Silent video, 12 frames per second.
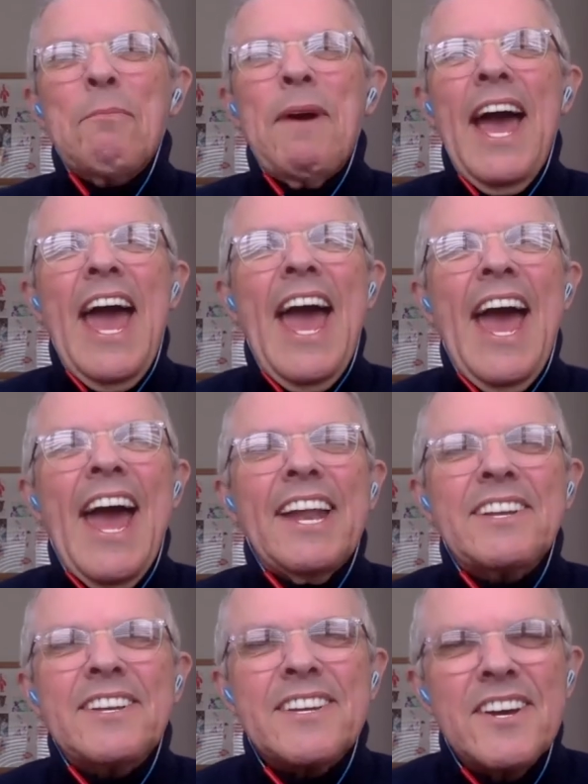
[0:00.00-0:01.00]

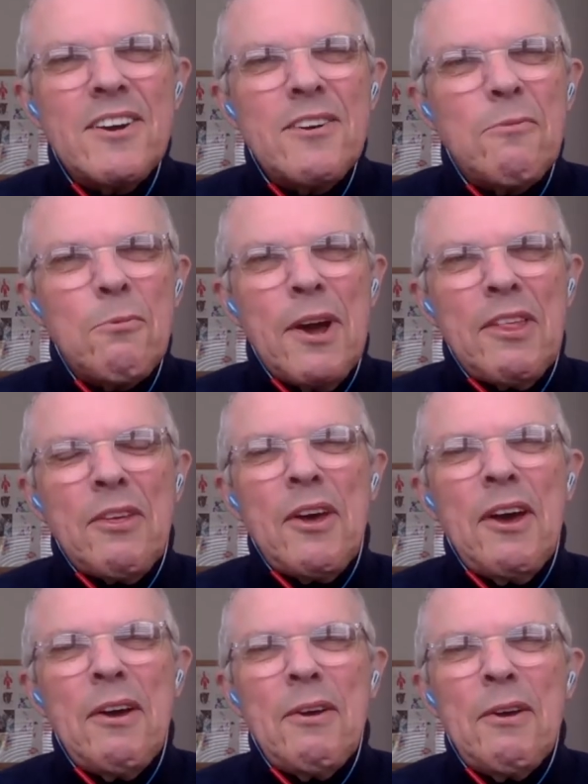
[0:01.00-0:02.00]
and
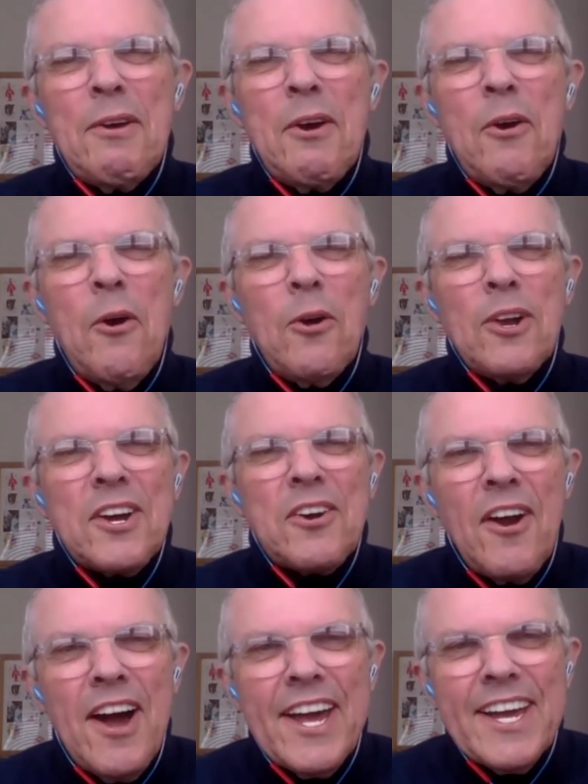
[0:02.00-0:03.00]
whether all the
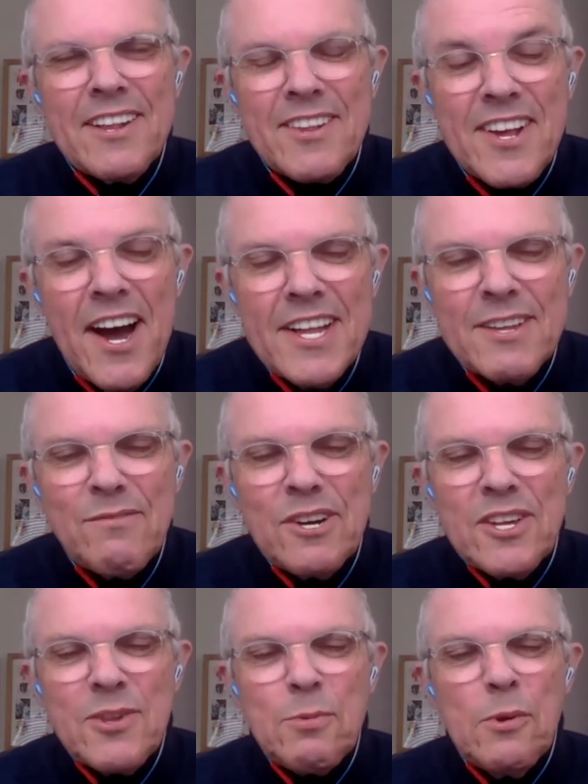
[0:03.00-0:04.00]
crying inside the
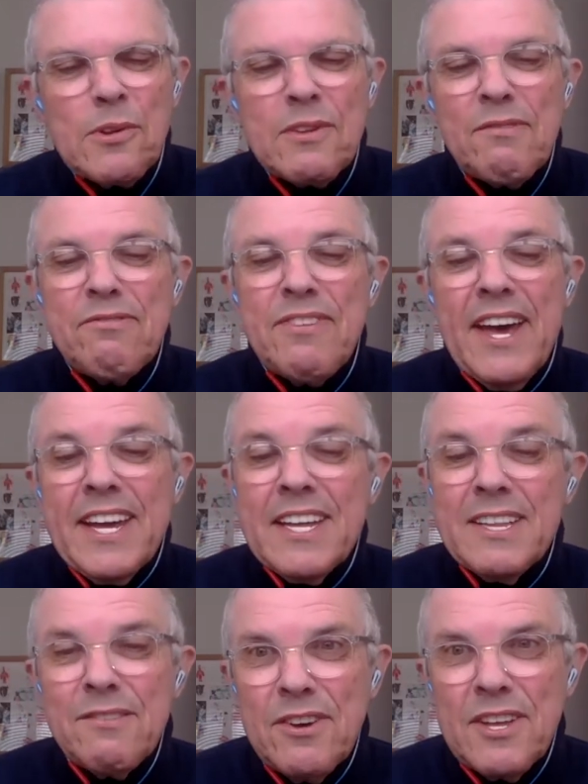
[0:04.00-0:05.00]
village walls are fake in
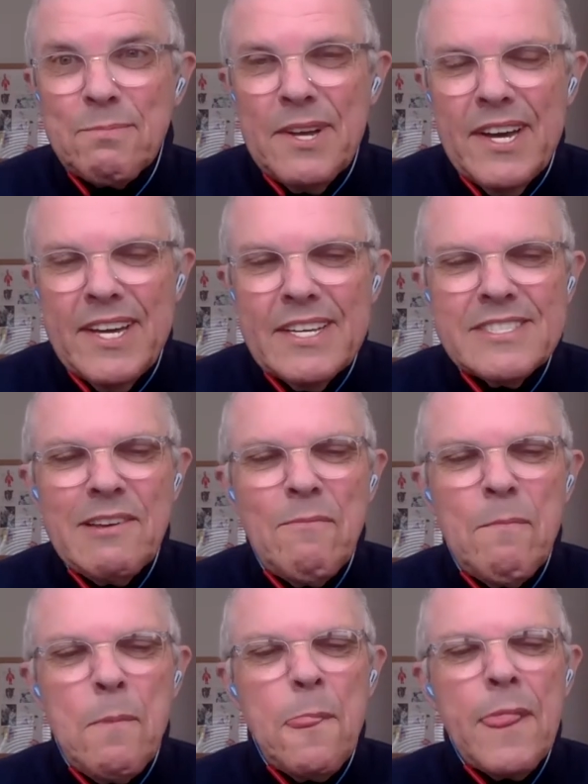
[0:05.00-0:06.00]
the first place.
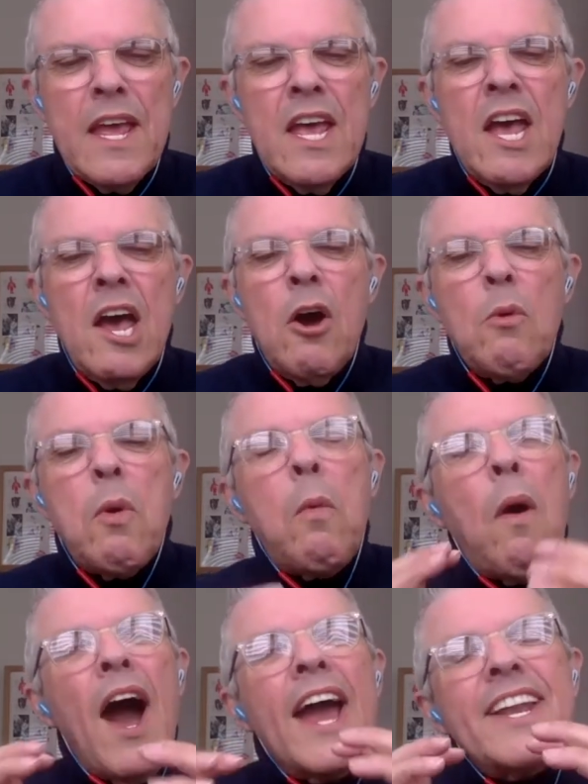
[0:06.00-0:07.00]
Well,
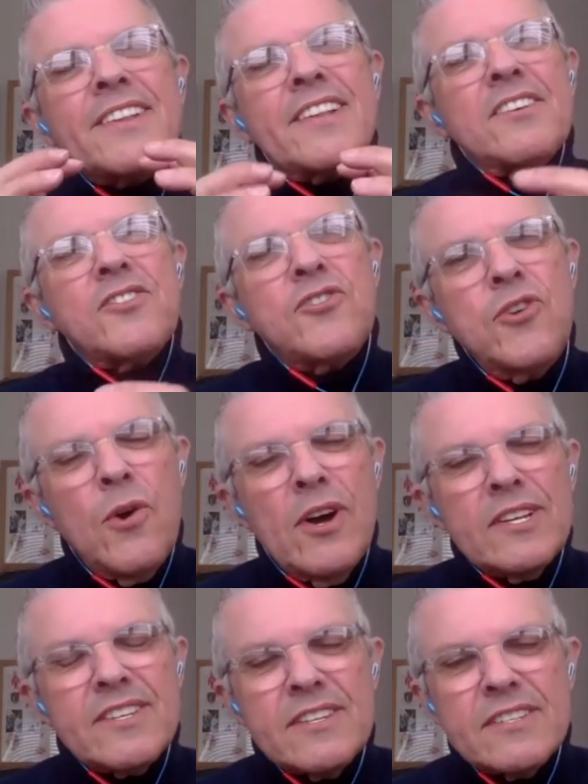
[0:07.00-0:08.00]
why do such
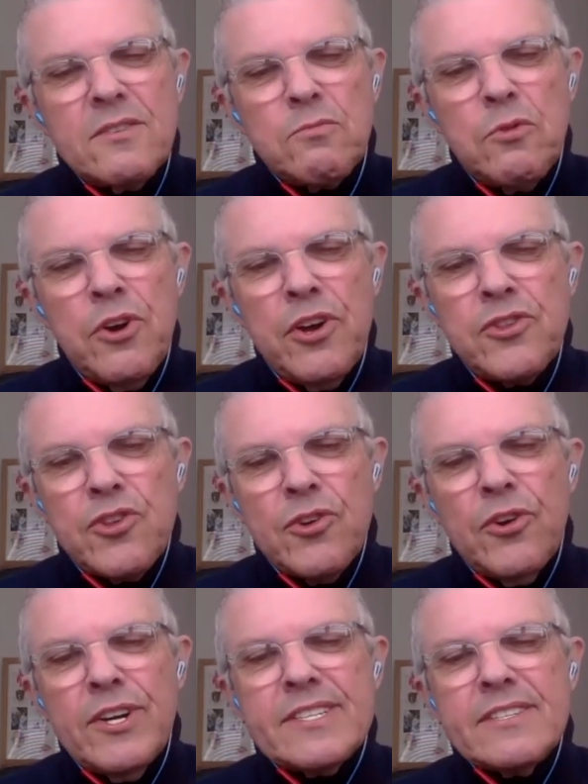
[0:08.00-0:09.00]
nuances and word
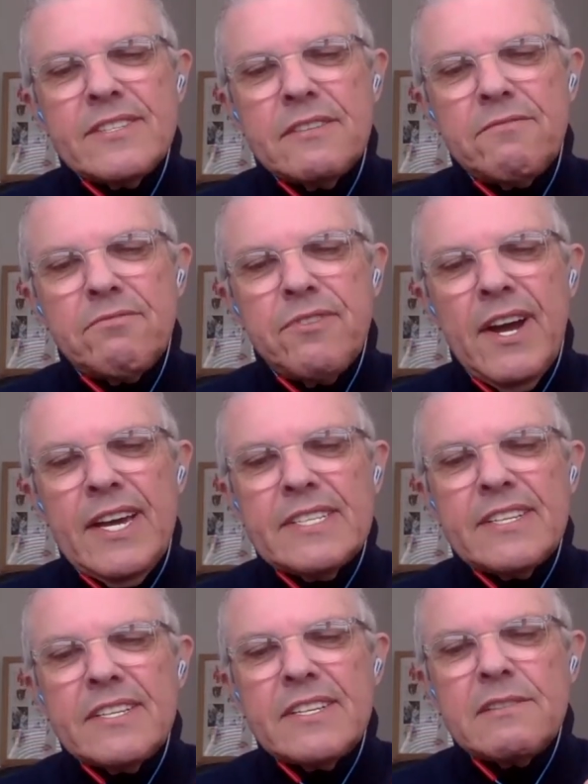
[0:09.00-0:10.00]
choices and
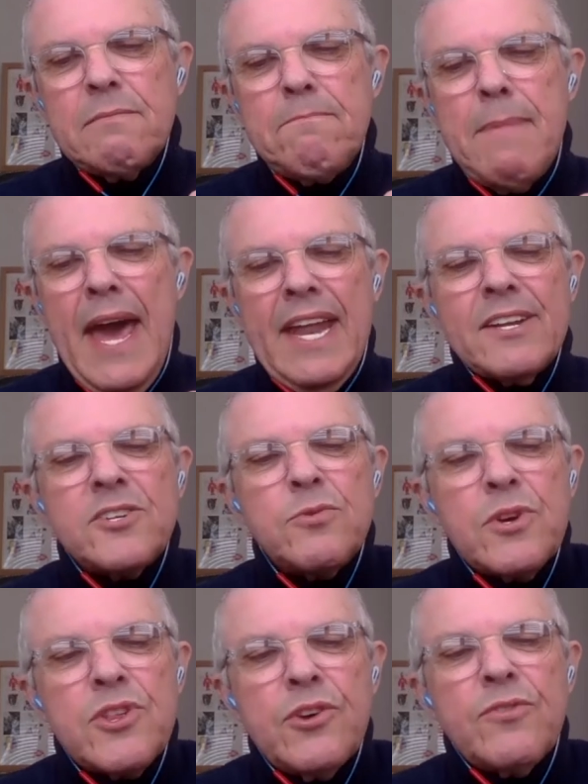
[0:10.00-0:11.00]
phrases matter to
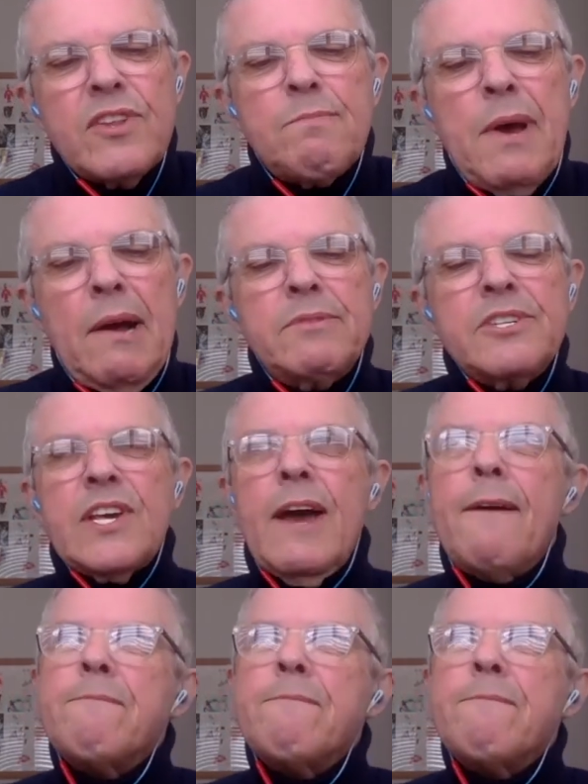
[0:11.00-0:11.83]
a children's publisher?